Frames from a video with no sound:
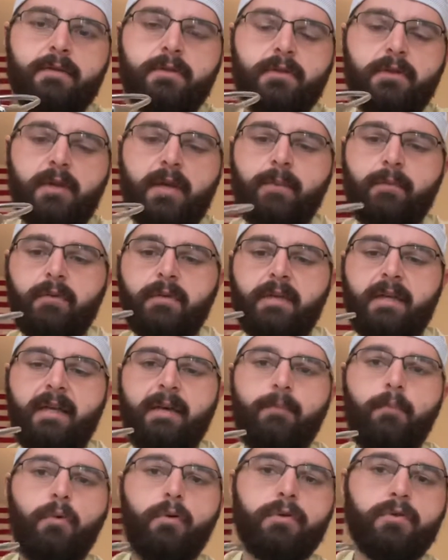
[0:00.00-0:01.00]
so you're able to
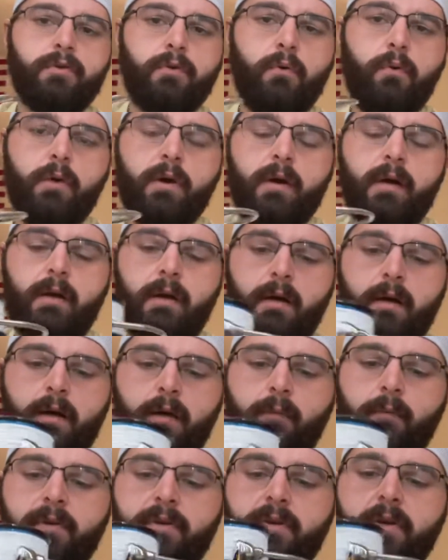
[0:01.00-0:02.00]
get more torque
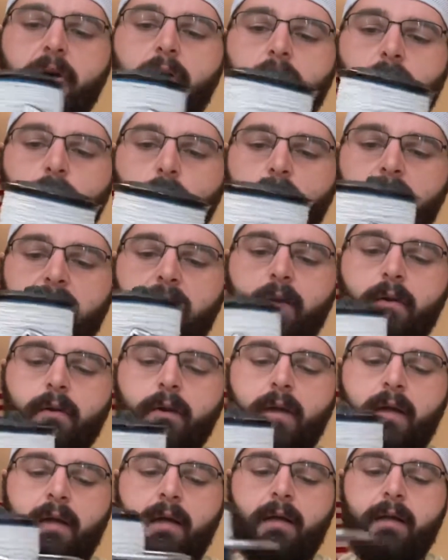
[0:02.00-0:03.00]
when you go to reel.